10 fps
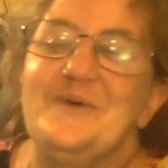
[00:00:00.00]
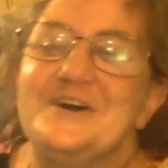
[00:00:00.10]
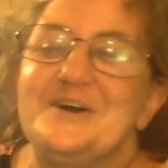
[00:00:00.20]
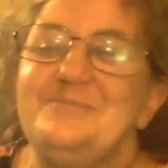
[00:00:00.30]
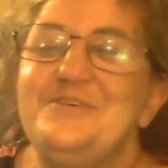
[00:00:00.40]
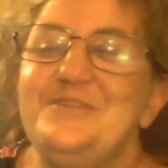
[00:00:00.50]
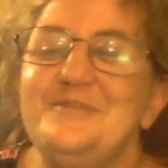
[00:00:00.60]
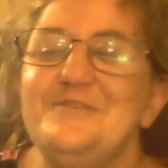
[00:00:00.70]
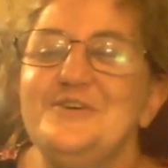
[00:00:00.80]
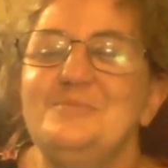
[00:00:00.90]
Welcome to
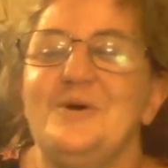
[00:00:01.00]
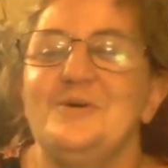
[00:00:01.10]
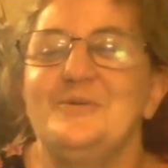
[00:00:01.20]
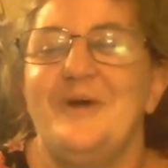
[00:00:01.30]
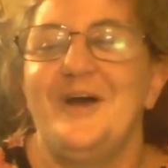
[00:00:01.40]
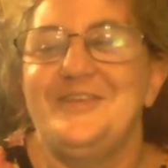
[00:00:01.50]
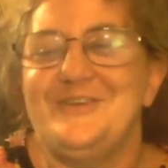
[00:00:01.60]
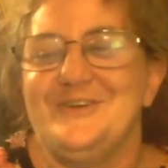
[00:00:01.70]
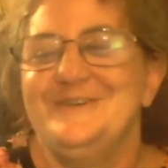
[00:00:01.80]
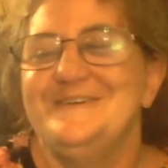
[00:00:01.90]
the room, older
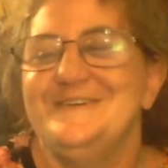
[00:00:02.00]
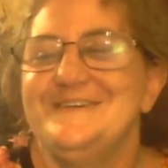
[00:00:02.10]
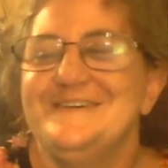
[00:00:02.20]
monster.